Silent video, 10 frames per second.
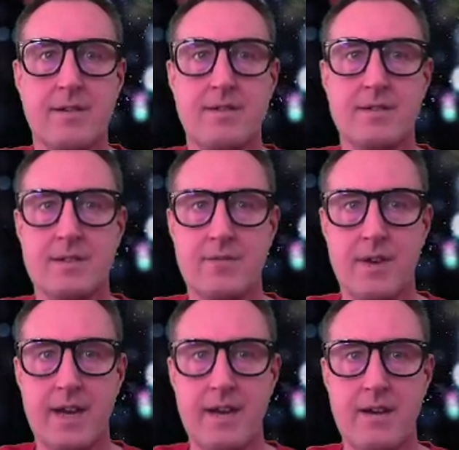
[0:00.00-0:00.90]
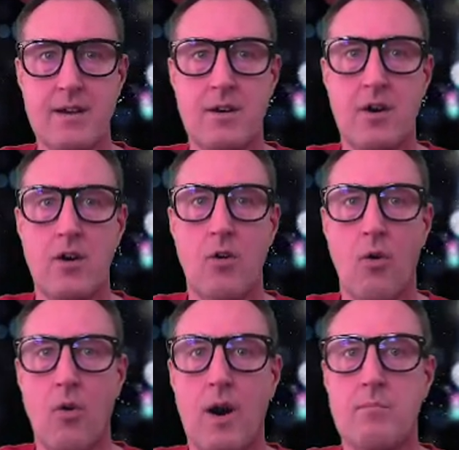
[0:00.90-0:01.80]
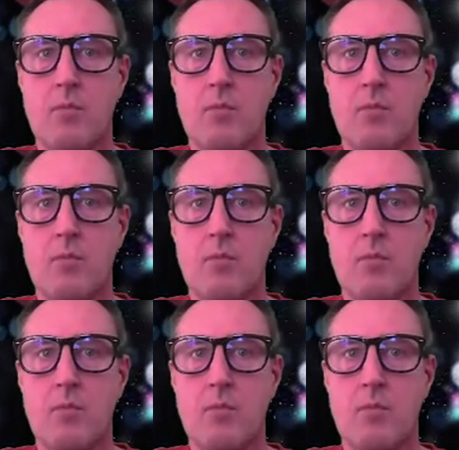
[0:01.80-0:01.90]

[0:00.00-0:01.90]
string, or more